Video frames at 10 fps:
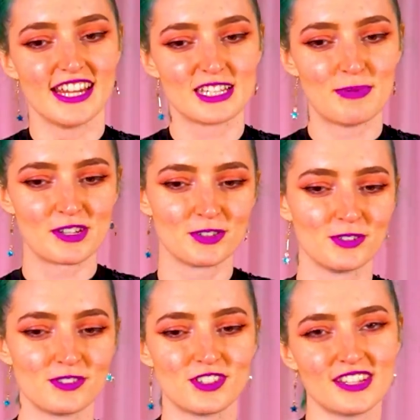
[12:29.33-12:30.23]
like
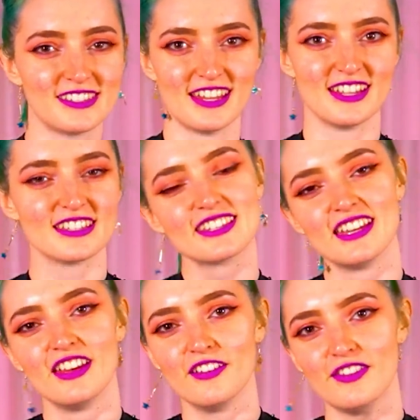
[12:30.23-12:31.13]
special Just Dance
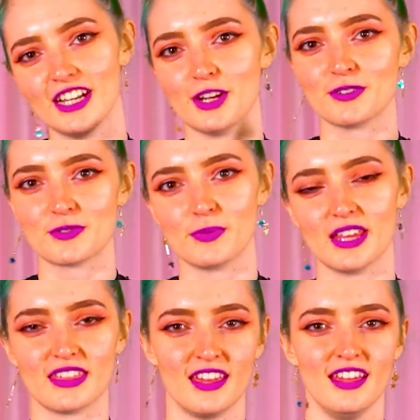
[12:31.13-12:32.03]
videos
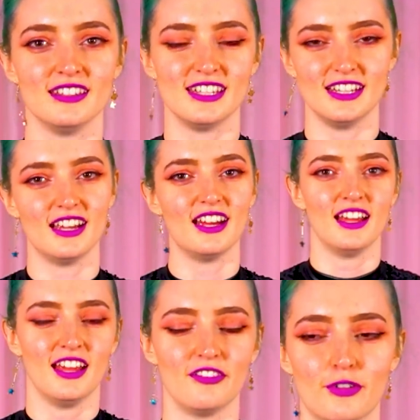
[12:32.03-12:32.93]
with Dina
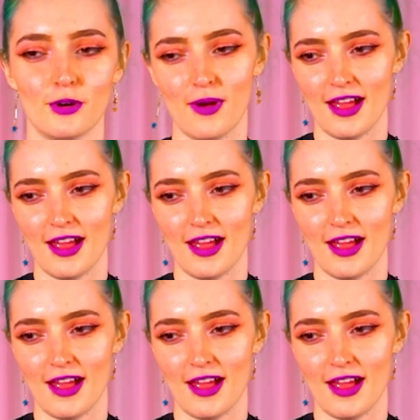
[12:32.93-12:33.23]
for a